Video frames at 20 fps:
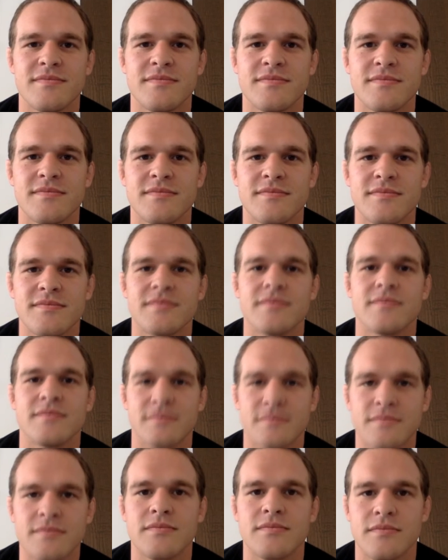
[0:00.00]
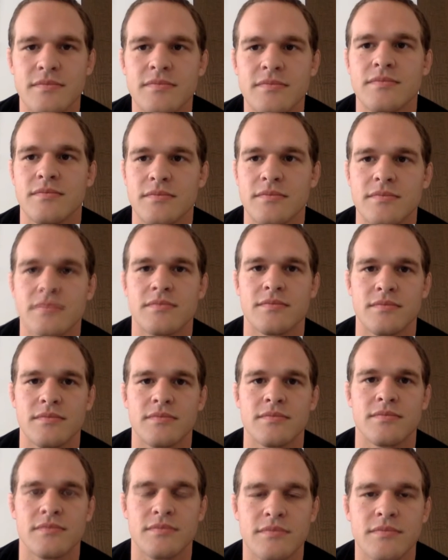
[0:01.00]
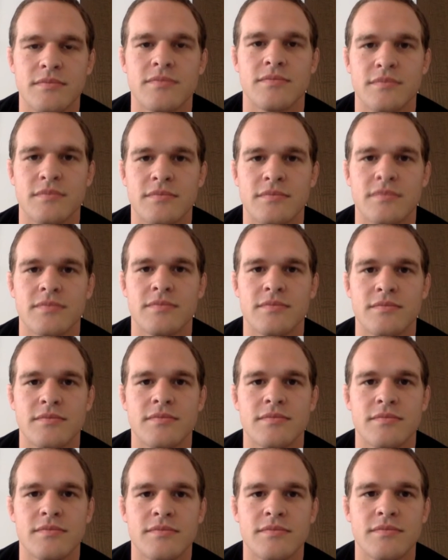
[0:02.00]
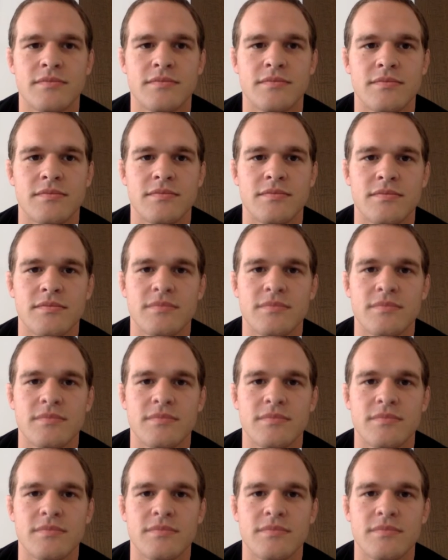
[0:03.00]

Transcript: This is a nonprofit that you started.